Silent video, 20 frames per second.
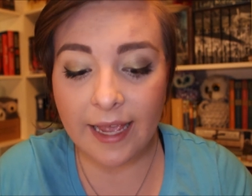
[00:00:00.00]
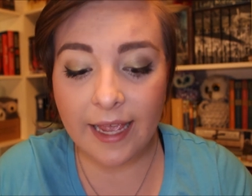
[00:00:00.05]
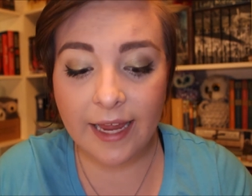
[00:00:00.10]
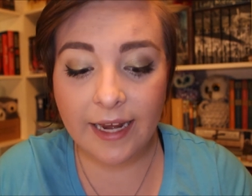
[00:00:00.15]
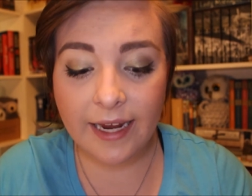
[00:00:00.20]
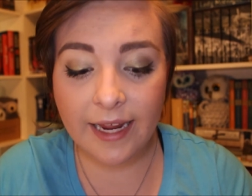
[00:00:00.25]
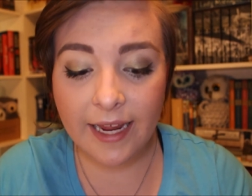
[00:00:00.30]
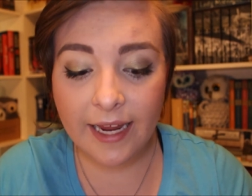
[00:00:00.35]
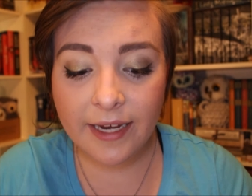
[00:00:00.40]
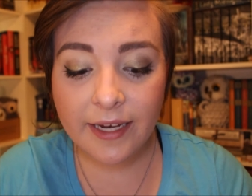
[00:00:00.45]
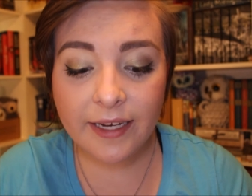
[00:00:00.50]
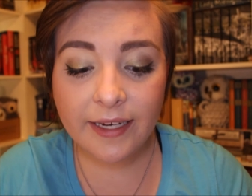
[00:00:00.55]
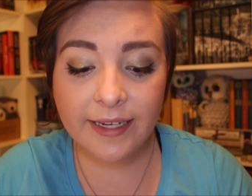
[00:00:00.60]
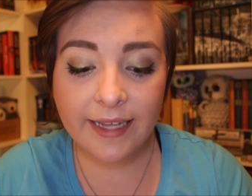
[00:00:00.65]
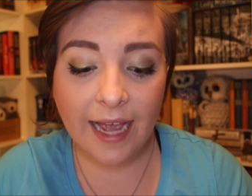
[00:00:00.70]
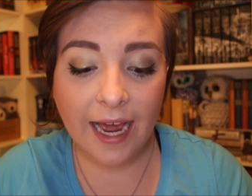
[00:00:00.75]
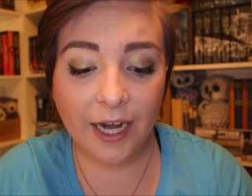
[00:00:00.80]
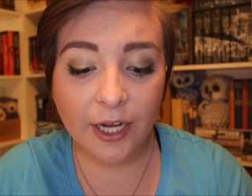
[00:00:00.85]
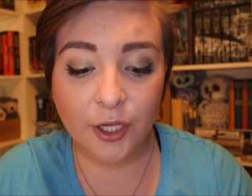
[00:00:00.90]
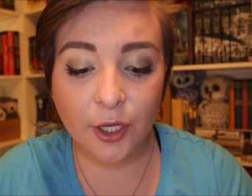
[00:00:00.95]
In hidden
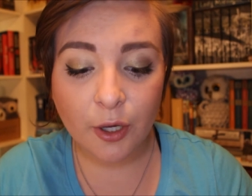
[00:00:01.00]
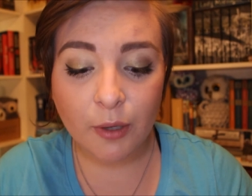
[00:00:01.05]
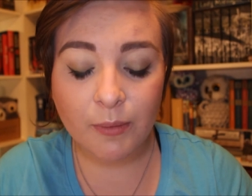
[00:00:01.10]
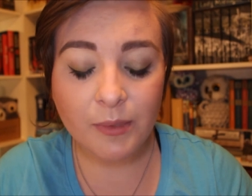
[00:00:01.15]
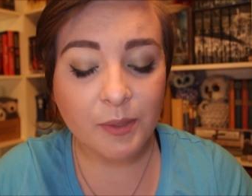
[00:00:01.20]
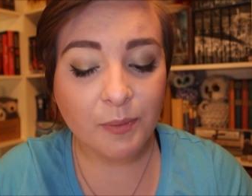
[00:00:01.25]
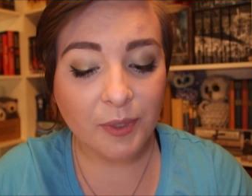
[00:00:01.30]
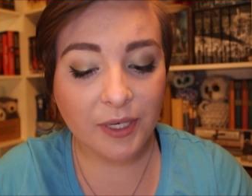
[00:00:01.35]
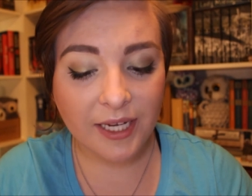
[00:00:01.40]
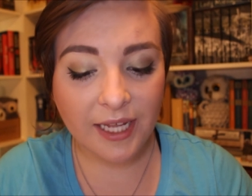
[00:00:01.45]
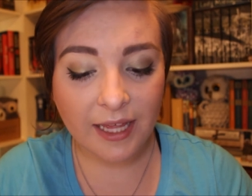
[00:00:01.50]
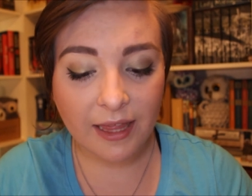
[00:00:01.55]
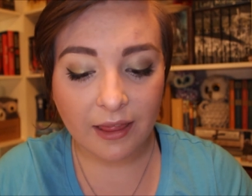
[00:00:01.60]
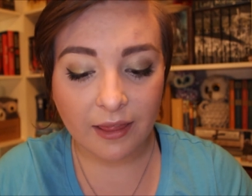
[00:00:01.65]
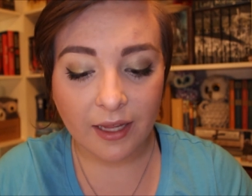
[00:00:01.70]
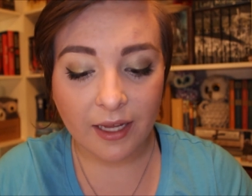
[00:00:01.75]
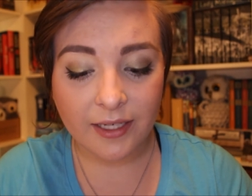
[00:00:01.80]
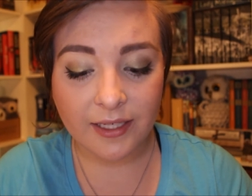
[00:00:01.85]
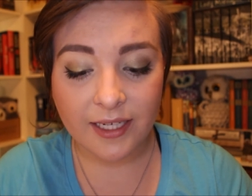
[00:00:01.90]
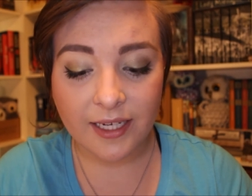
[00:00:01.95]
catacombs beneath
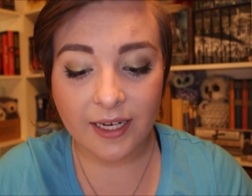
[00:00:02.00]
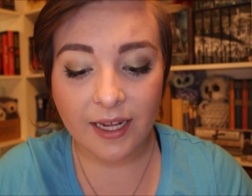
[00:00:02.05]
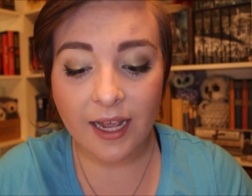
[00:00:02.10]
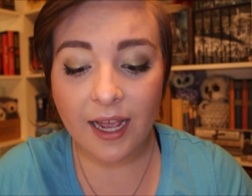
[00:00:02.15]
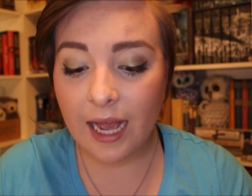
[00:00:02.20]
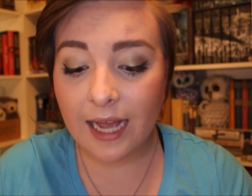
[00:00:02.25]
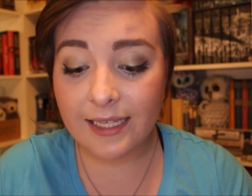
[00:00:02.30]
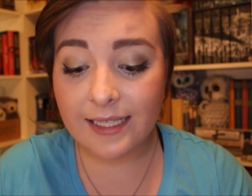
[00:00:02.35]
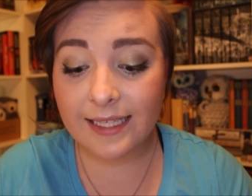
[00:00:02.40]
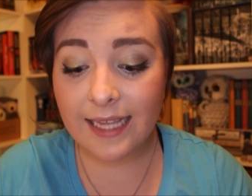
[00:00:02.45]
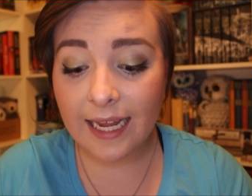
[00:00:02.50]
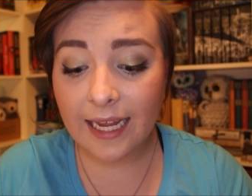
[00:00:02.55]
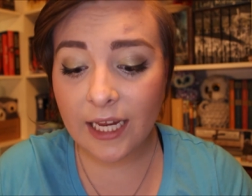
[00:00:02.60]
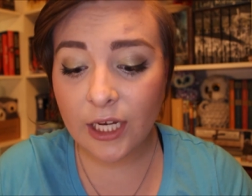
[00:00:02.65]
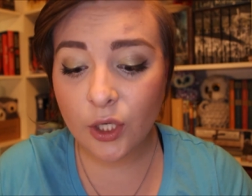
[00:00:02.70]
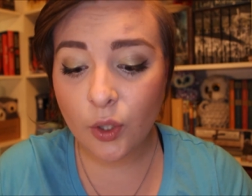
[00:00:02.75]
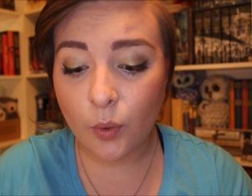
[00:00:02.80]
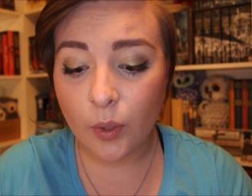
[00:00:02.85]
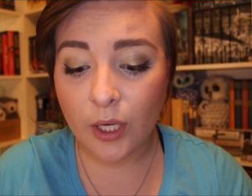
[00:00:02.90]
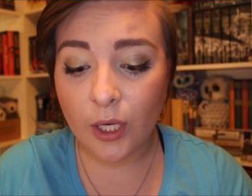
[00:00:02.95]
London, a
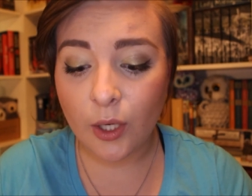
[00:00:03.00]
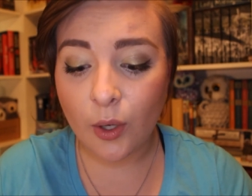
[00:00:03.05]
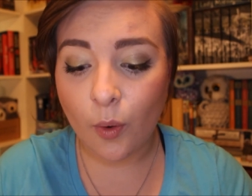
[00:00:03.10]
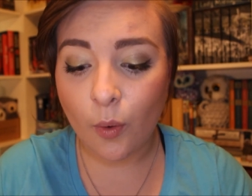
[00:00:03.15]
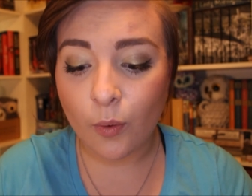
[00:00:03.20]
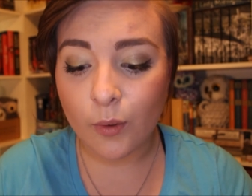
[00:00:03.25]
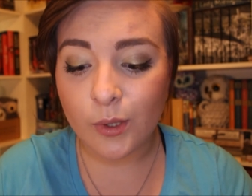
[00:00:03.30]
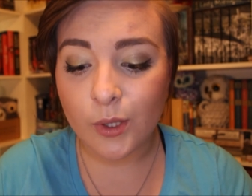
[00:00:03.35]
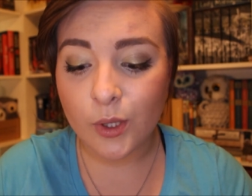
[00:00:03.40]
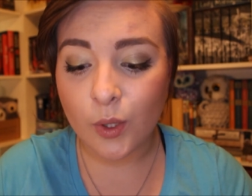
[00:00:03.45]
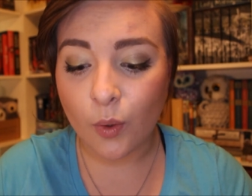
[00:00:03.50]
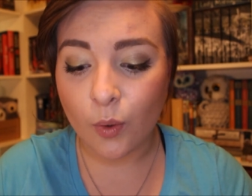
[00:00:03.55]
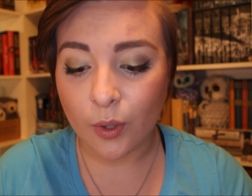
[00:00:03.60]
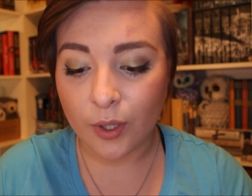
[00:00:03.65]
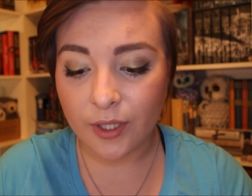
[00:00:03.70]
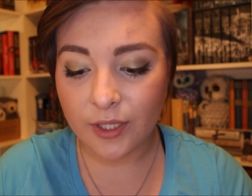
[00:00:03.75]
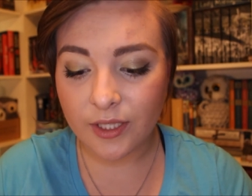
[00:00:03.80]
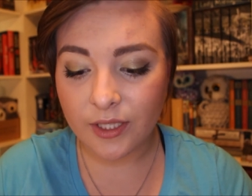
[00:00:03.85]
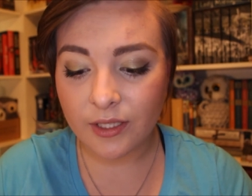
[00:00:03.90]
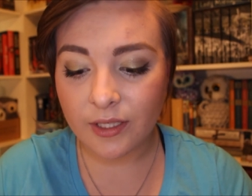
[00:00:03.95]
second queen holds
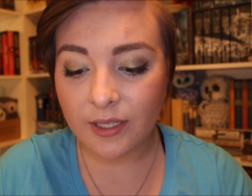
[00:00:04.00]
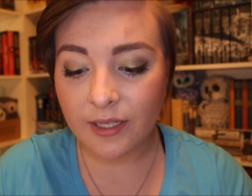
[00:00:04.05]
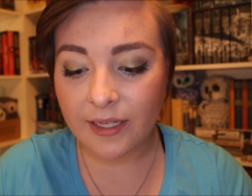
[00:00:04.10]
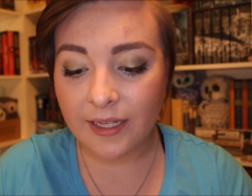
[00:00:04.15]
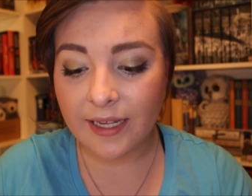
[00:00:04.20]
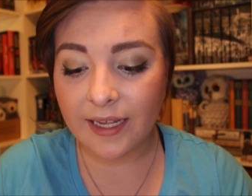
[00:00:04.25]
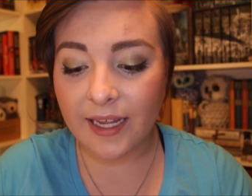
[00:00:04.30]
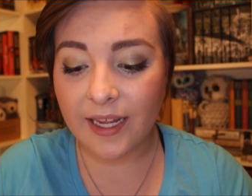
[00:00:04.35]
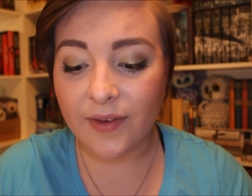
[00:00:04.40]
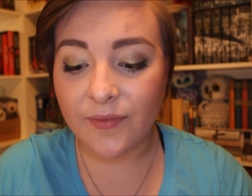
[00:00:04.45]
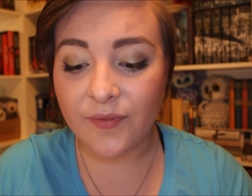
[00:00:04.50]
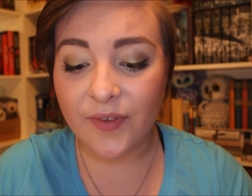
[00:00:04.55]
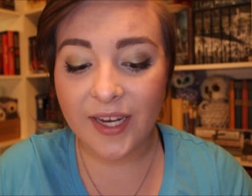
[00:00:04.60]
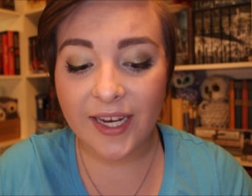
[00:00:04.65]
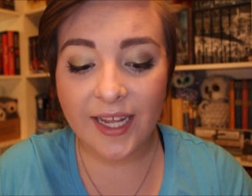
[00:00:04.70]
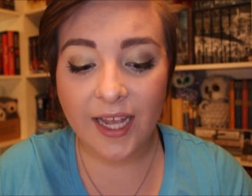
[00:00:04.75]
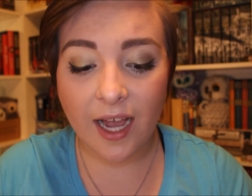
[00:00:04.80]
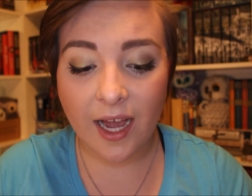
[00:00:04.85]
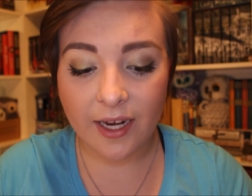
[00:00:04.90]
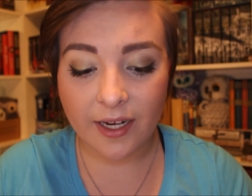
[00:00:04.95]
court,
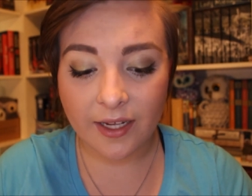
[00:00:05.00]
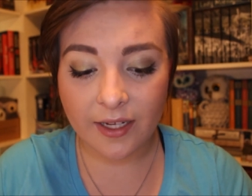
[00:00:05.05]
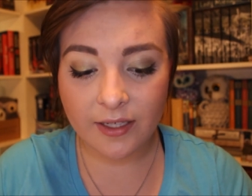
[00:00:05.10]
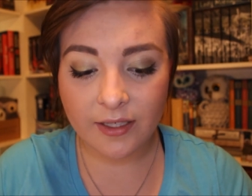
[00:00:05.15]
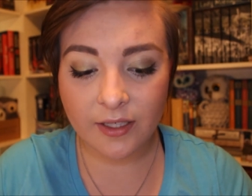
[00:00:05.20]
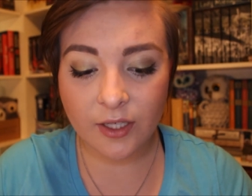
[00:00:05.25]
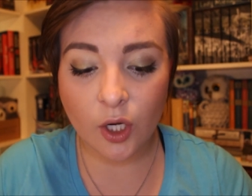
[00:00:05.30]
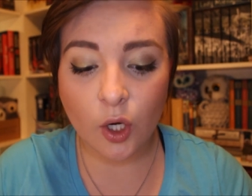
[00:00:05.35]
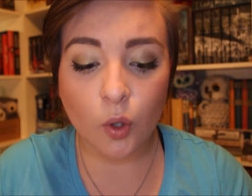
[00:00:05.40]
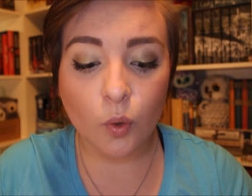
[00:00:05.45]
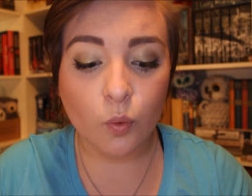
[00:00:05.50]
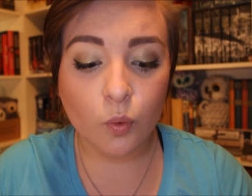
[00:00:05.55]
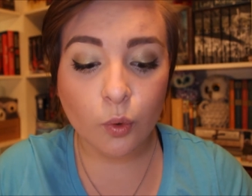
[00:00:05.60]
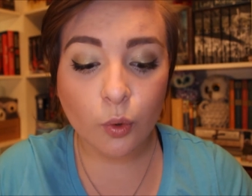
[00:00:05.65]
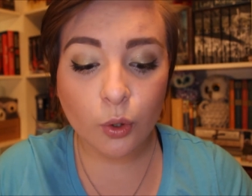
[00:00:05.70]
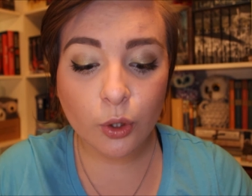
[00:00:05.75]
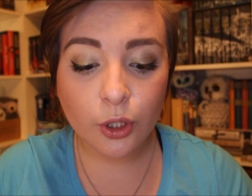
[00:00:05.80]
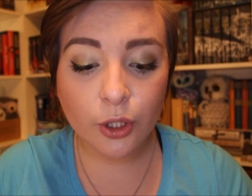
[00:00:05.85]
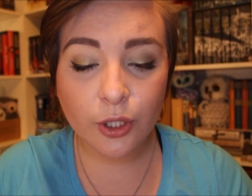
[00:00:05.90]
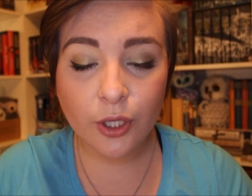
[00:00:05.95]
Invidiana,
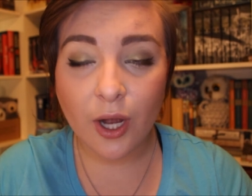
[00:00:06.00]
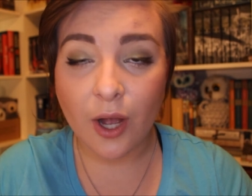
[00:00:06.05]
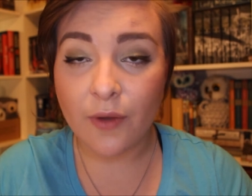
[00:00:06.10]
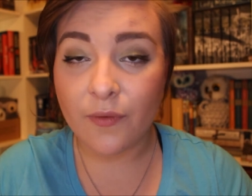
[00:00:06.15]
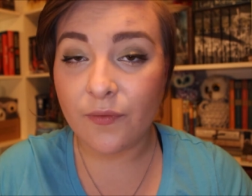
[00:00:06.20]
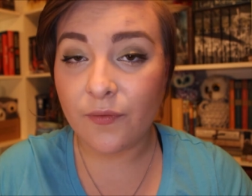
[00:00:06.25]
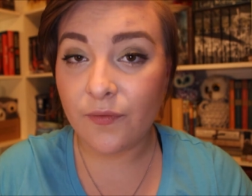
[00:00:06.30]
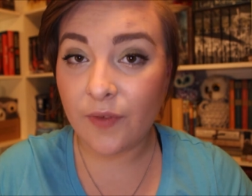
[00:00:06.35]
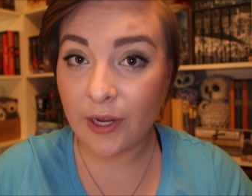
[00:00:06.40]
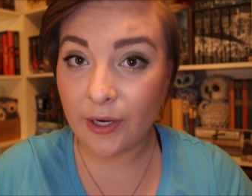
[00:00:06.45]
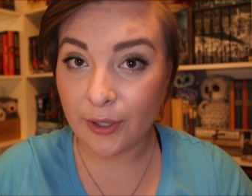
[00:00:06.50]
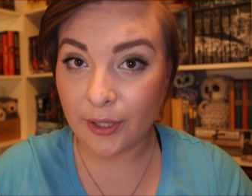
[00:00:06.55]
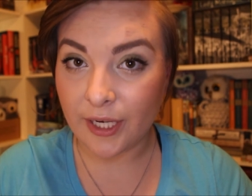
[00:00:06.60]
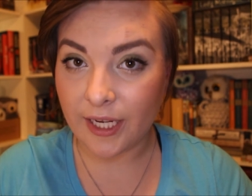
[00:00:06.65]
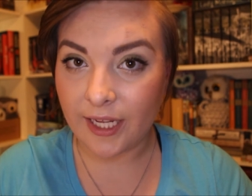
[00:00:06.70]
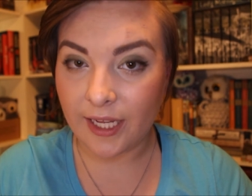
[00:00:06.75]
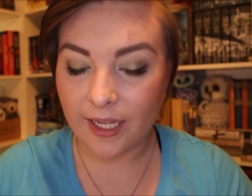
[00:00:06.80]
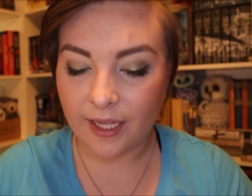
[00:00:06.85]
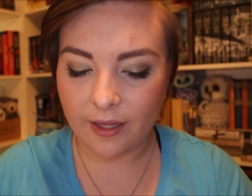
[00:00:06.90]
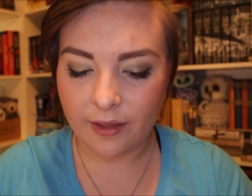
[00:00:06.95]
ruler of
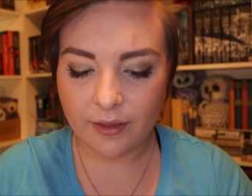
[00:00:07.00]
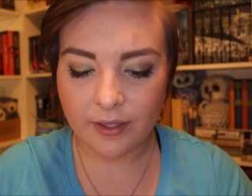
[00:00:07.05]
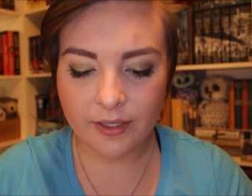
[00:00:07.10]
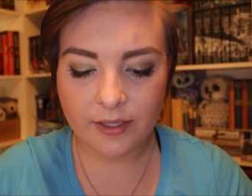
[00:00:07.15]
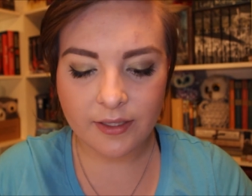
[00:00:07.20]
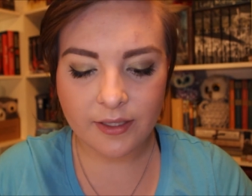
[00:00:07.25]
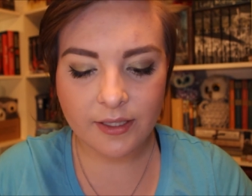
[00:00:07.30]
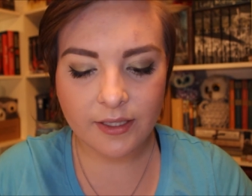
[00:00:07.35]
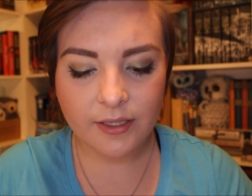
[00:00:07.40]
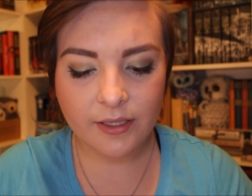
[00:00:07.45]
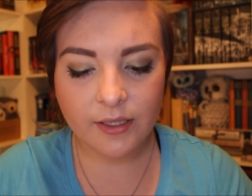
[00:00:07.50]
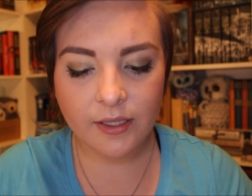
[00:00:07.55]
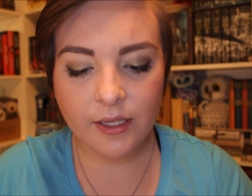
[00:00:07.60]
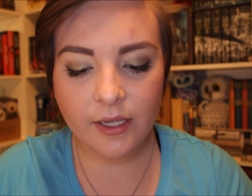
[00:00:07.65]
fairy England,